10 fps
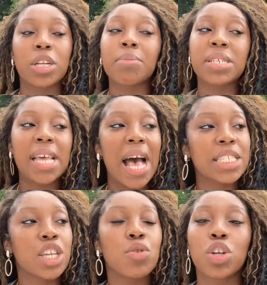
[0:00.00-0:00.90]
I'm just
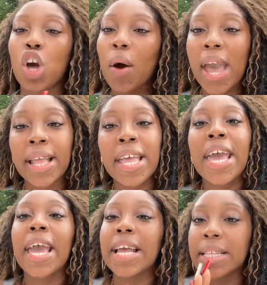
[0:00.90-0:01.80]
asking you to go ahead
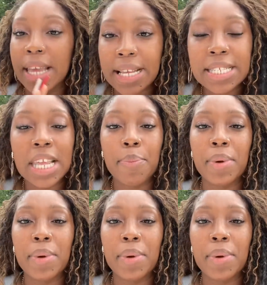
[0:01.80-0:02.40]
and, and step